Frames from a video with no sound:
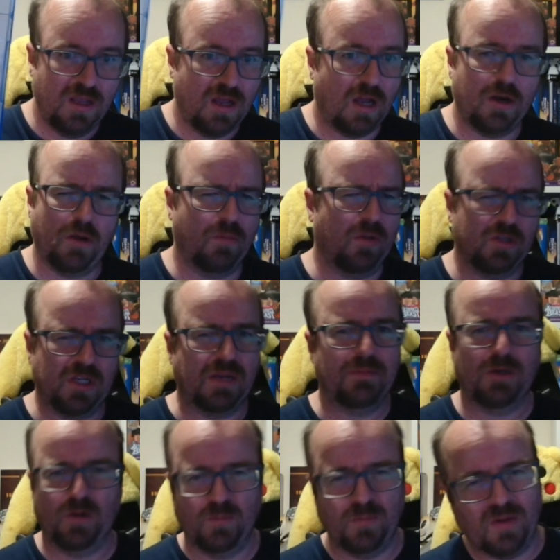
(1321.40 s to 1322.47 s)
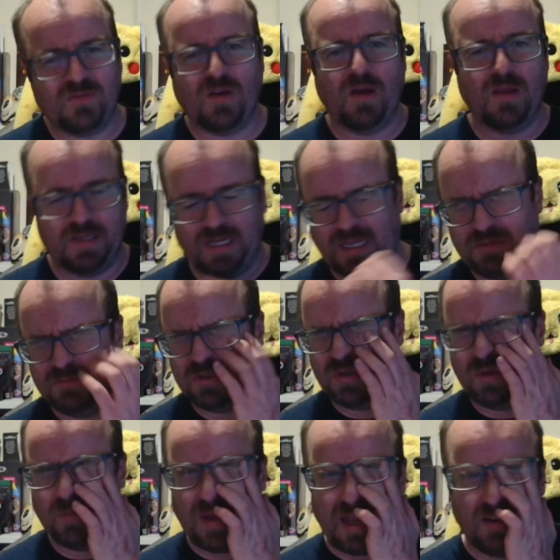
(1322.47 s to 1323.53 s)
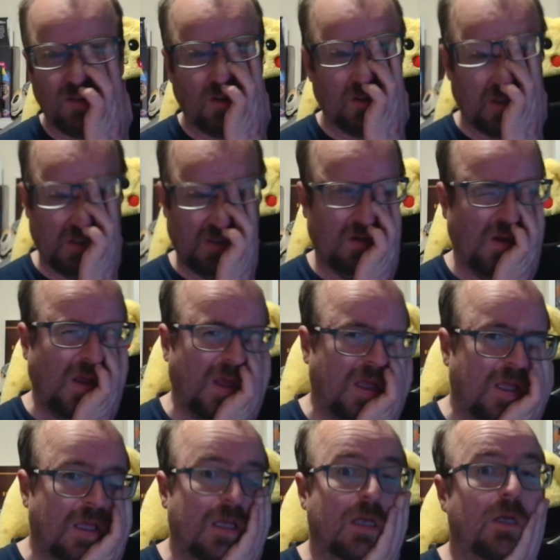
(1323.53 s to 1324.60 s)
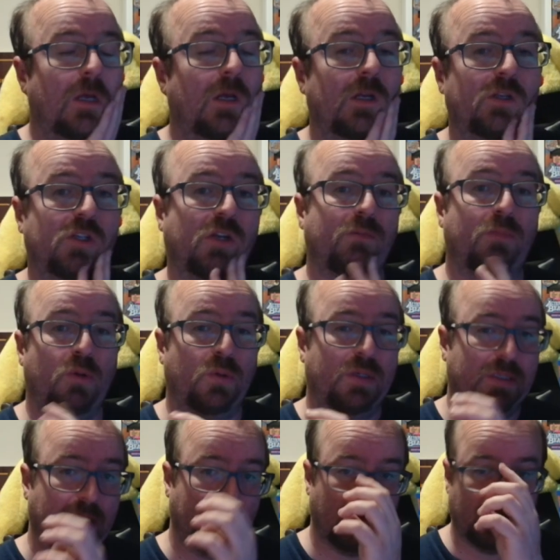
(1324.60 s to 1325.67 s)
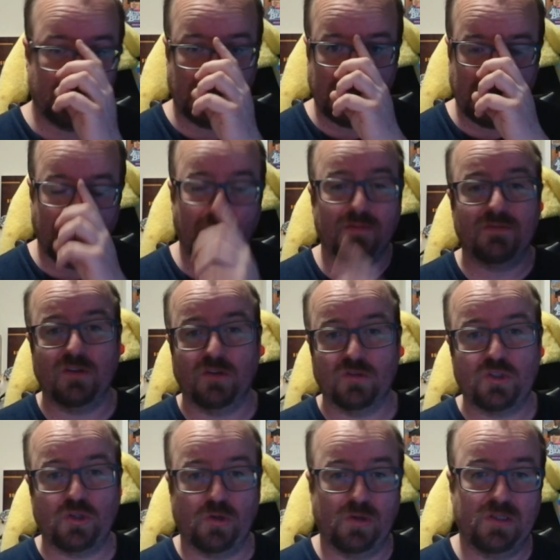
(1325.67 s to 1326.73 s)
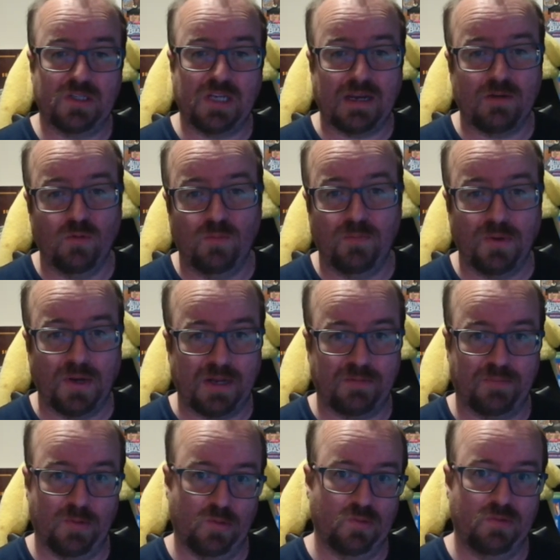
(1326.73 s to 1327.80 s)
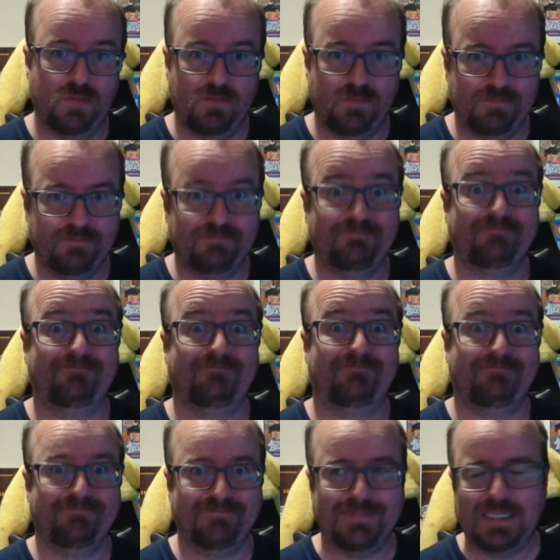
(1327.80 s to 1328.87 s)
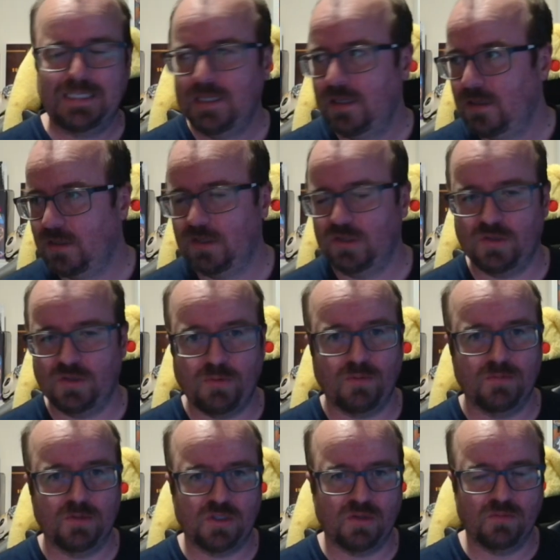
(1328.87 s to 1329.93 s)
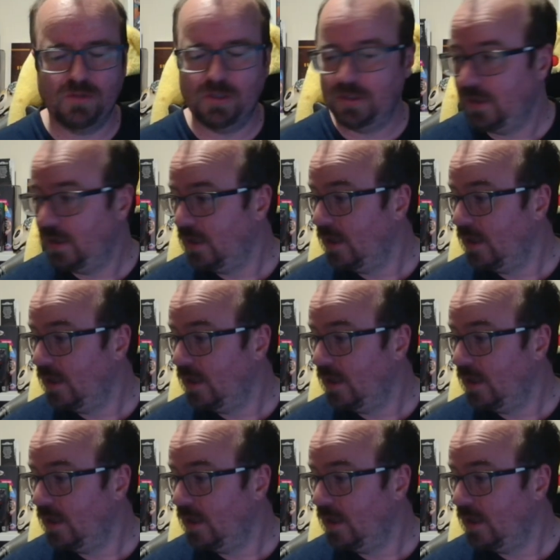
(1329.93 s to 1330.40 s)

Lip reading: I know it won't take me long, but I've got other games on the backlog, and at some point, dare I say it, I've got to try and tackle Bloodborne. Because I promised I would.